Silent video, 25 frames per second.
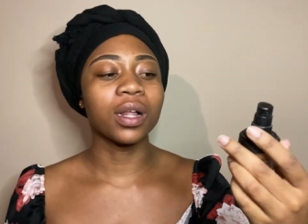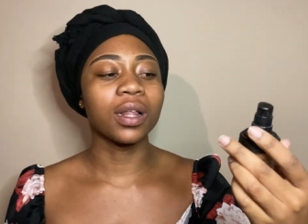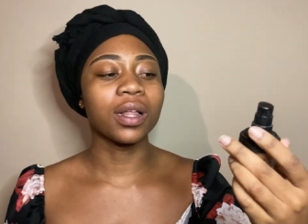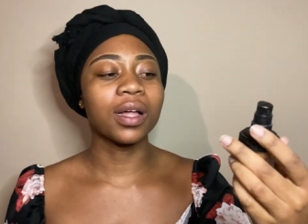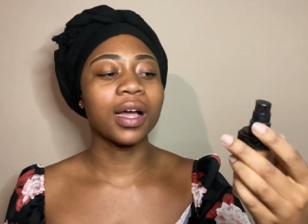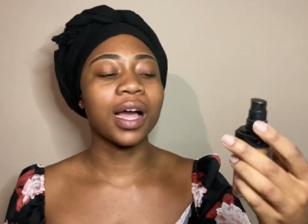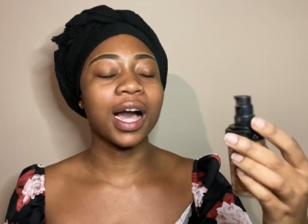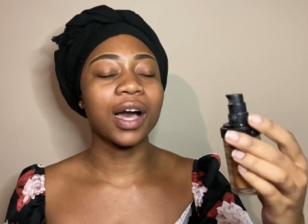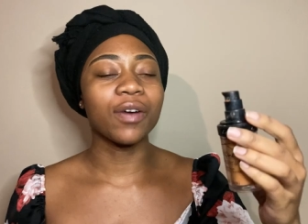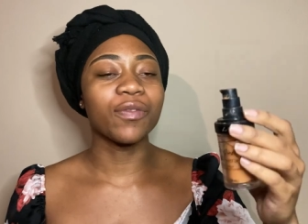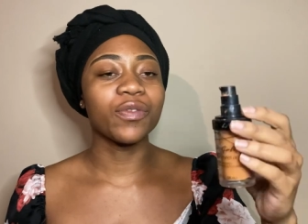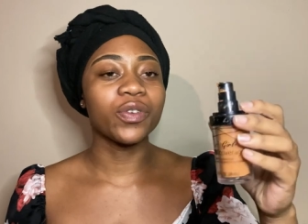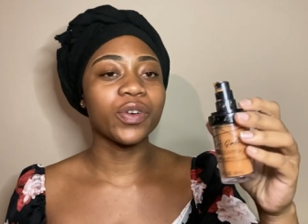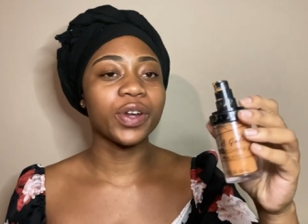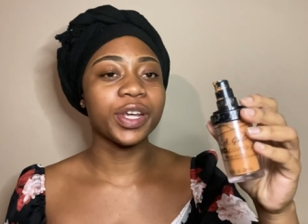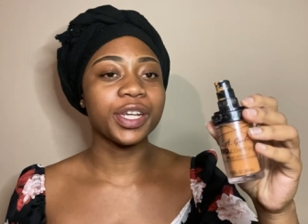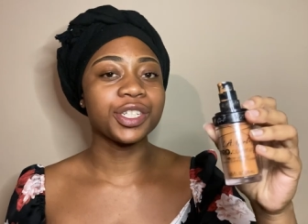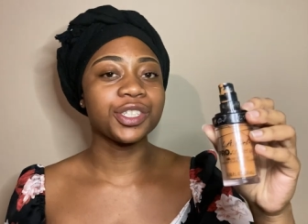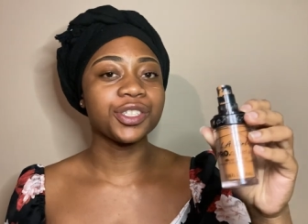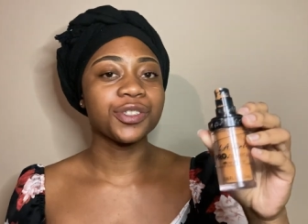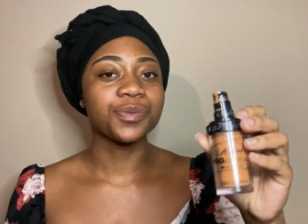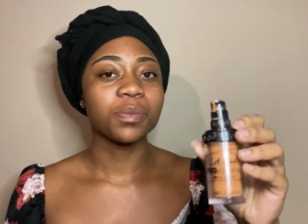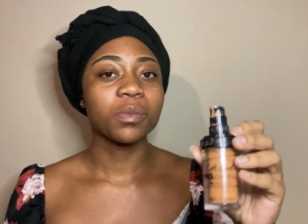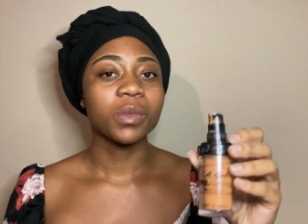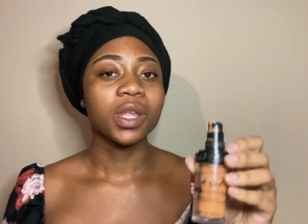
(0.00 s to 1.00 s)
Coverage
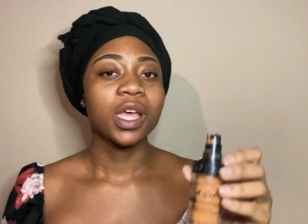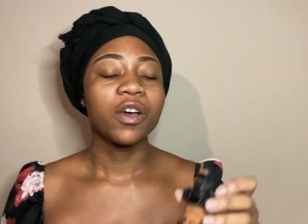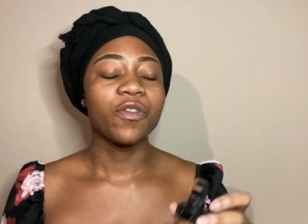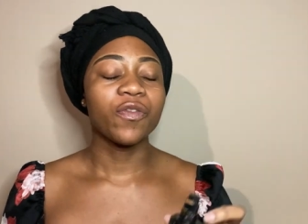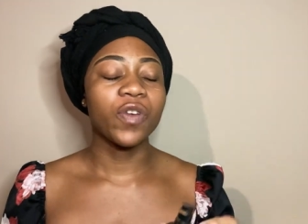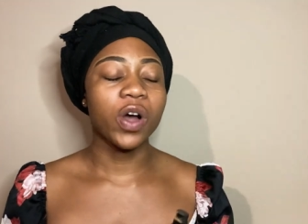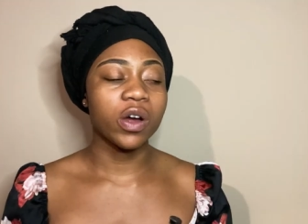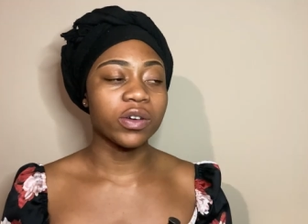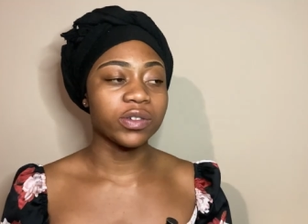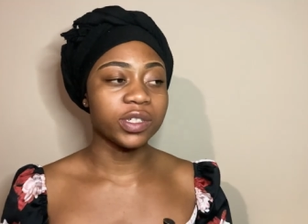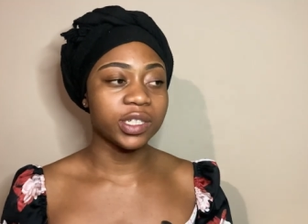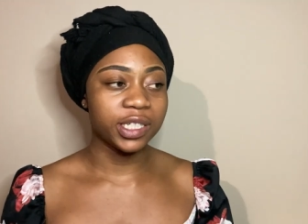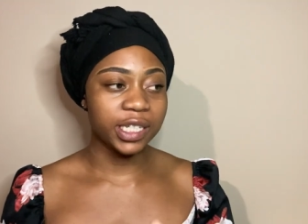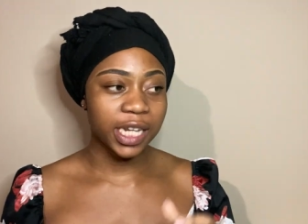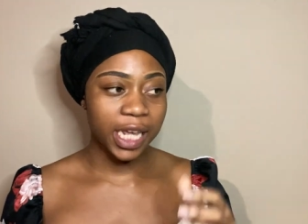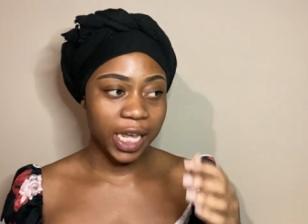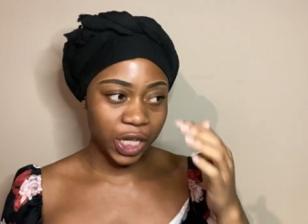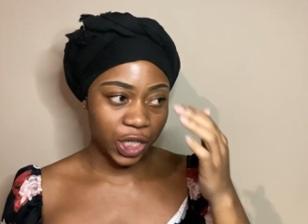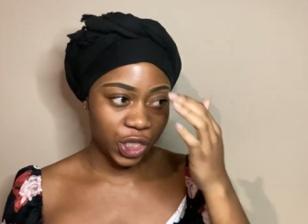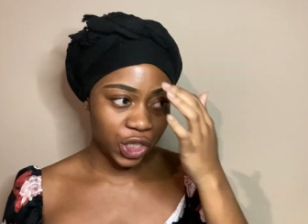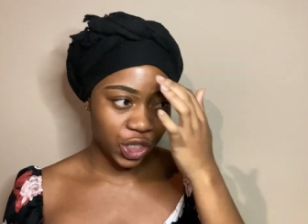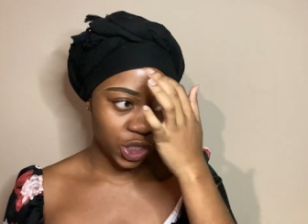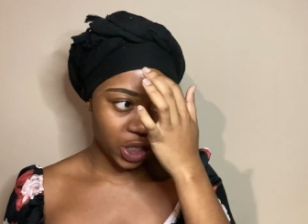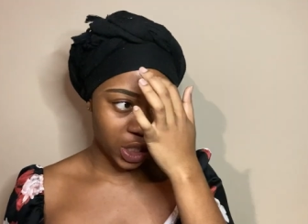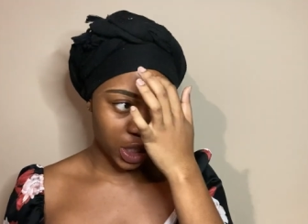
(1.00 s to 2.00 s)

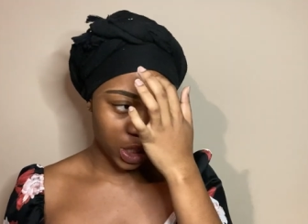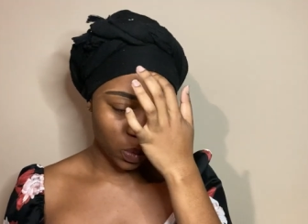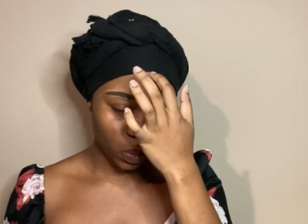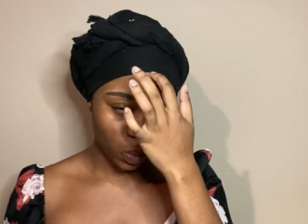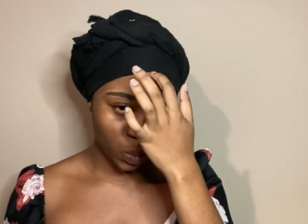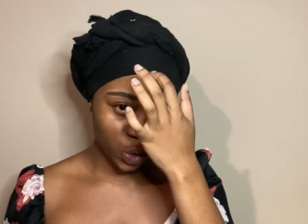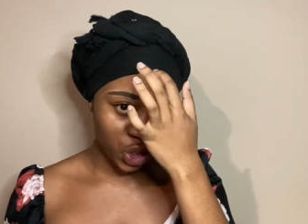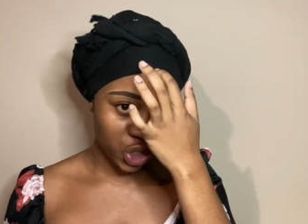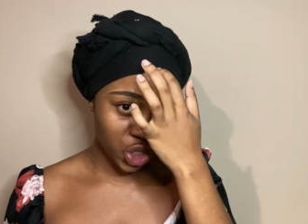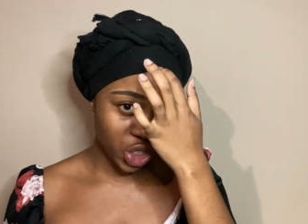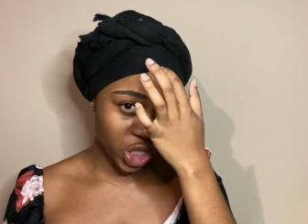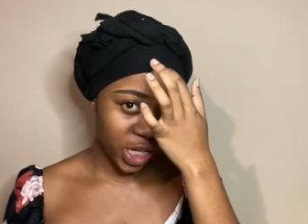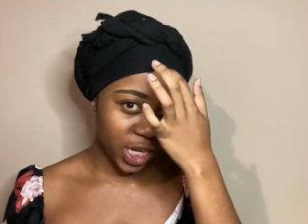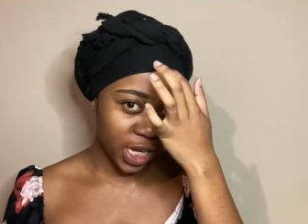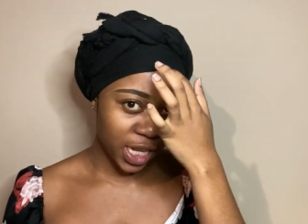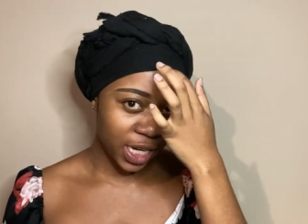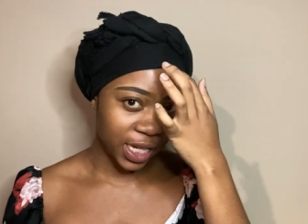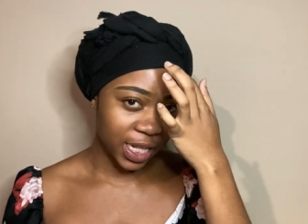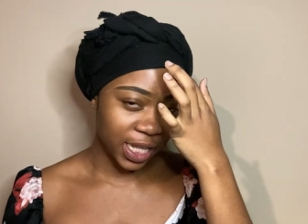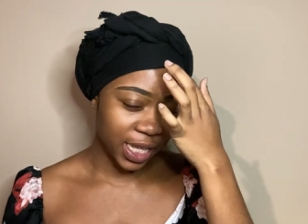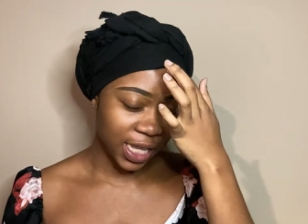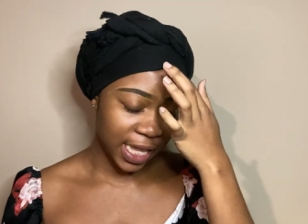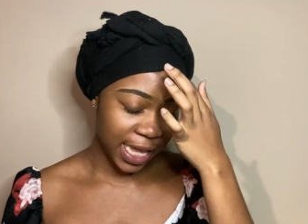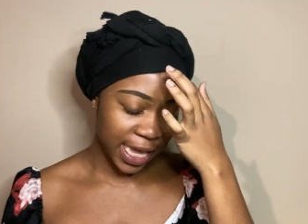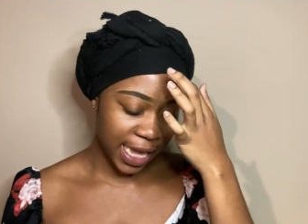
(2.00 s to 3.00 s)
Foundation, which you
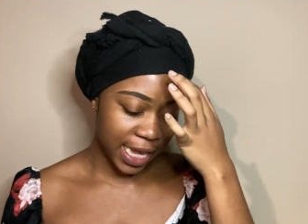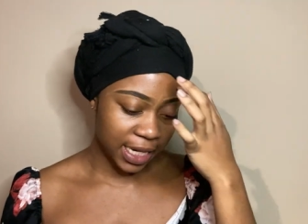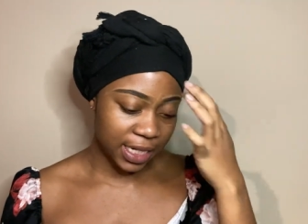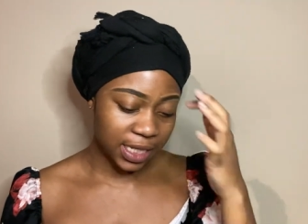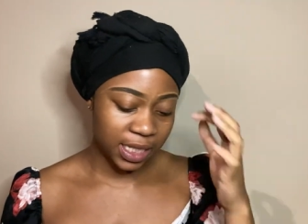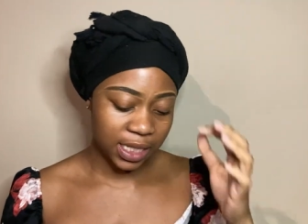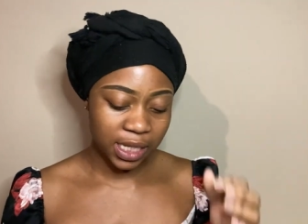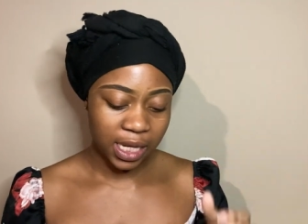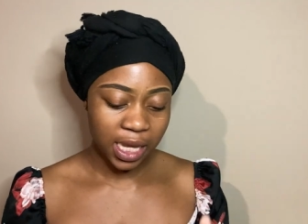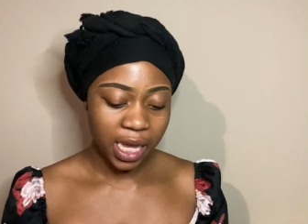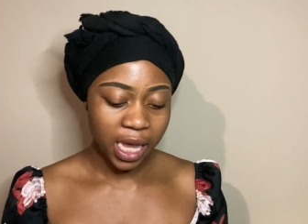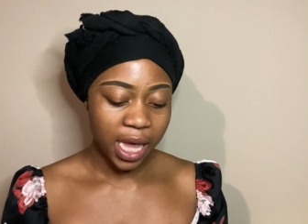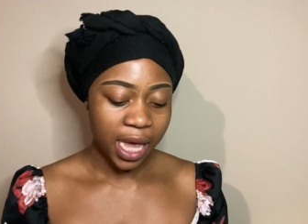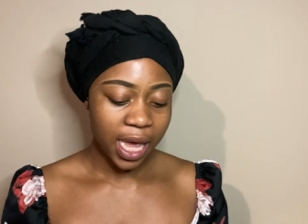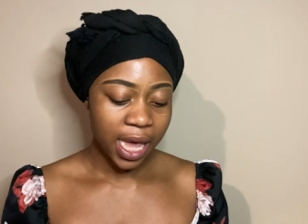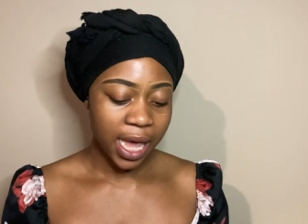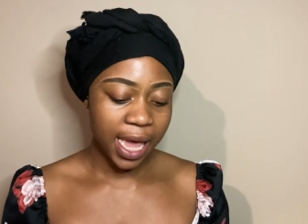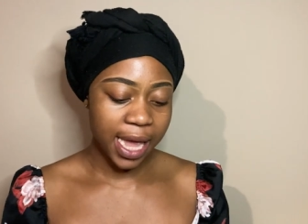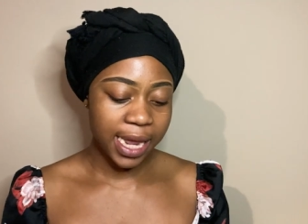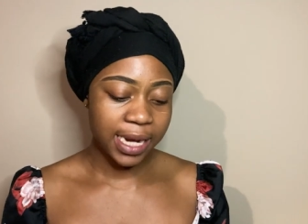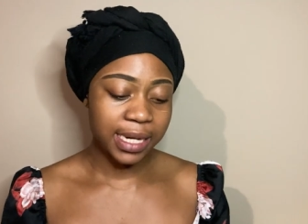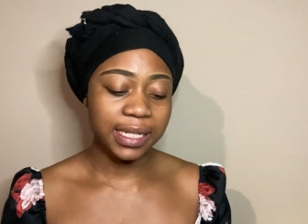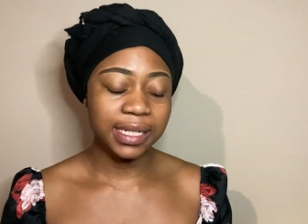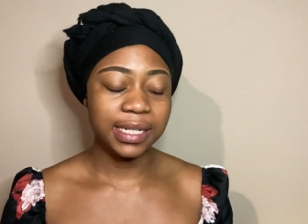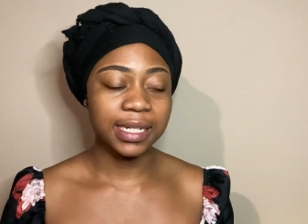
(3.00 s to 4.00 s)
can get
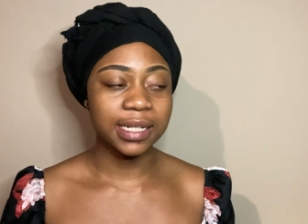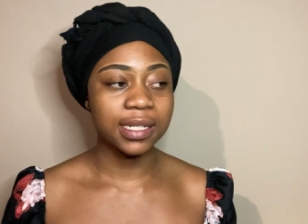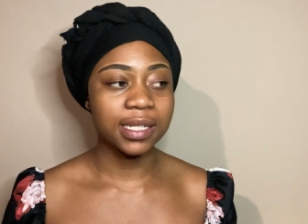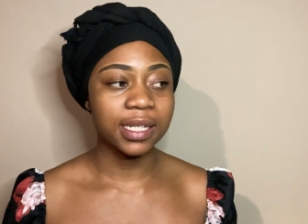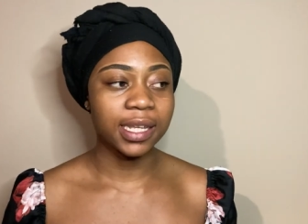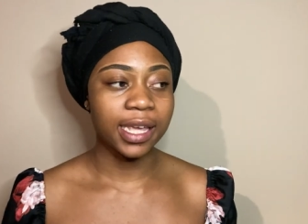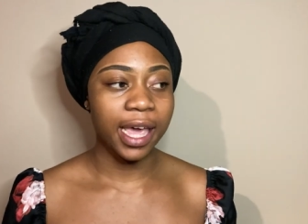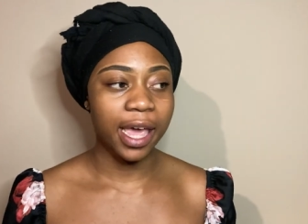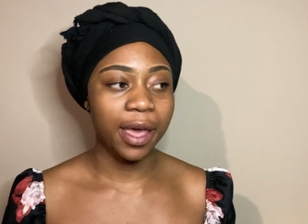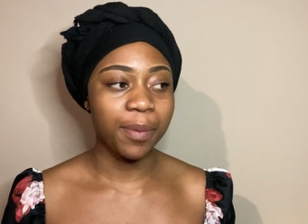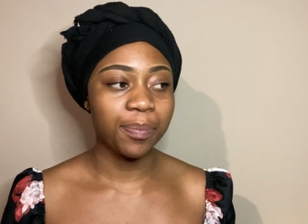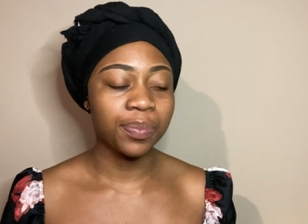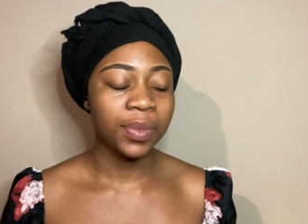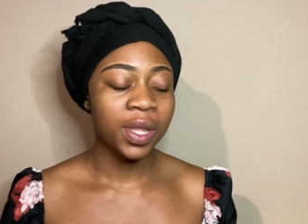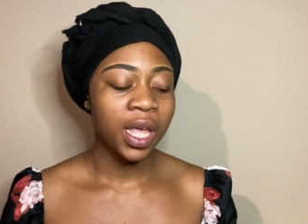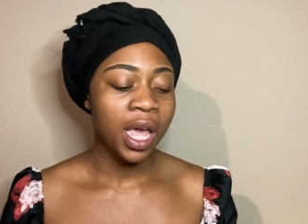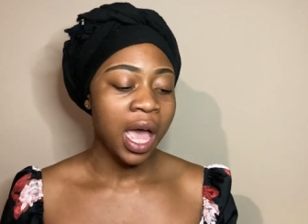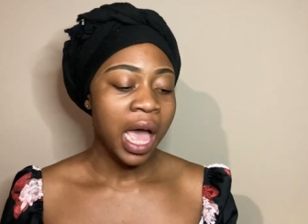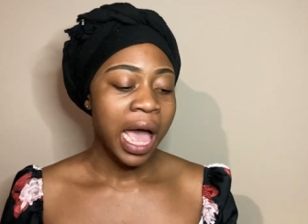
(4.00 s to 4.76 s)
in Discam.